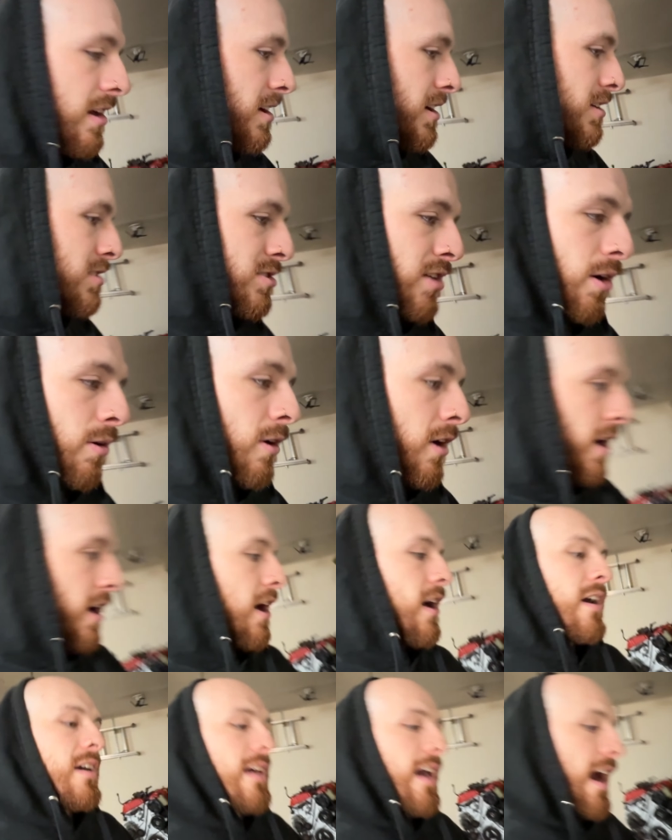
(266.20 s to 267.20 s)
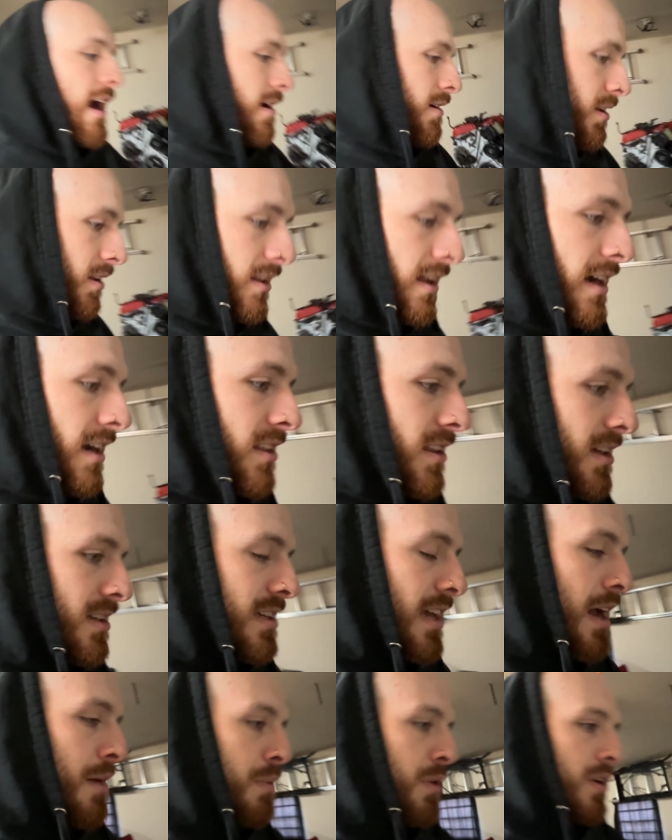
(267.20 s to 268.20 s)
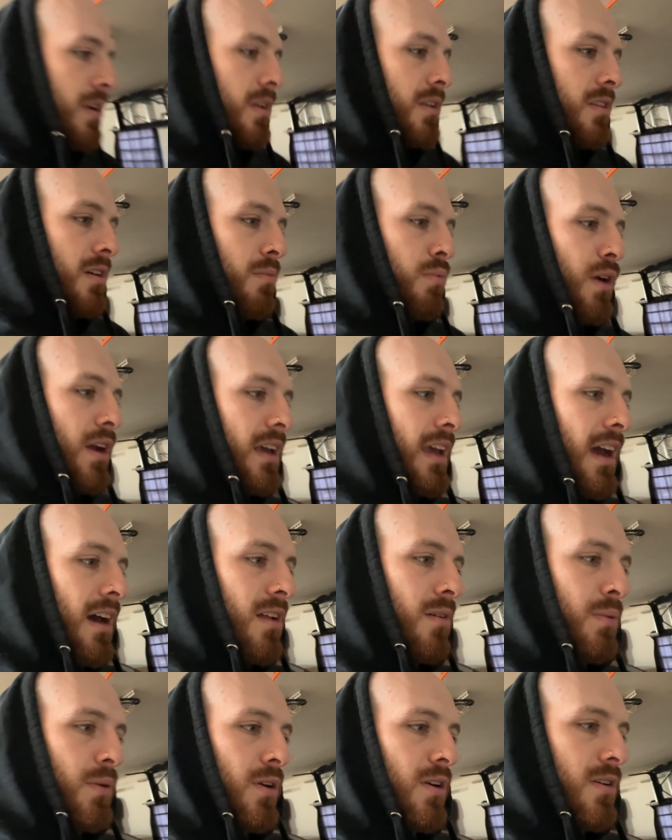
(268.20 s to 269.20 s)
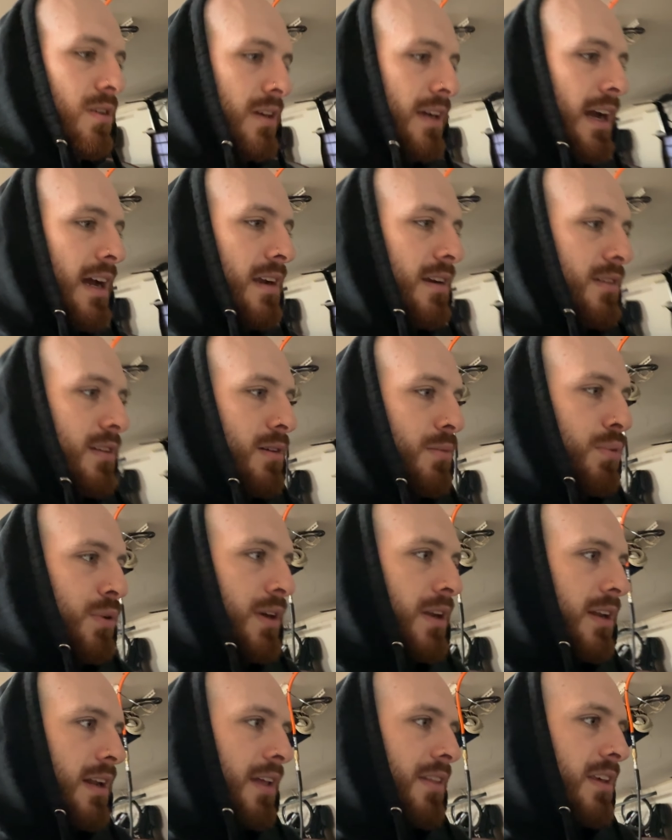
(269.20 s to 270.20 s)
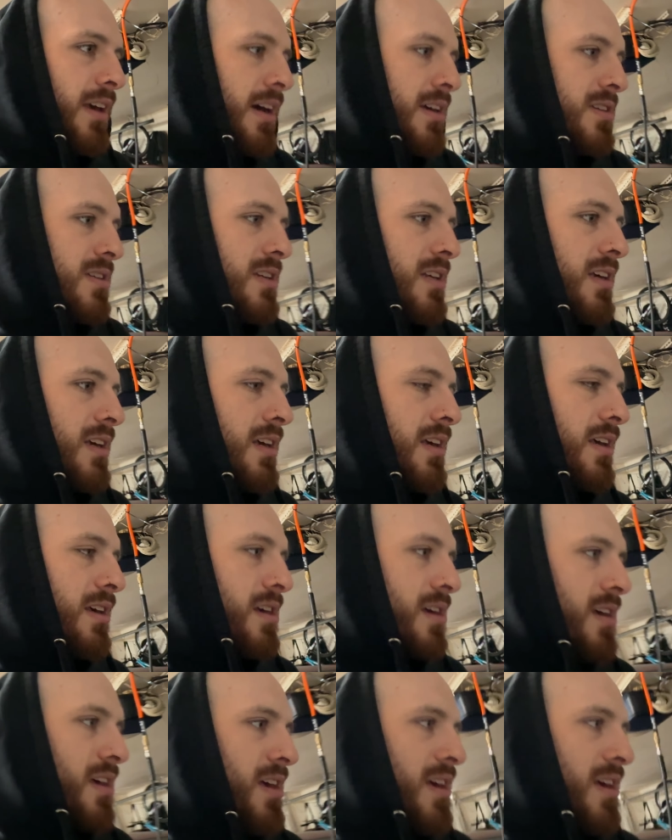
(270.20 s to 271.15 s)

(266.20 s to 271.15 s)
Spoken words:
So yeah, a lot of things happened. The brake caliper got completed on the ST.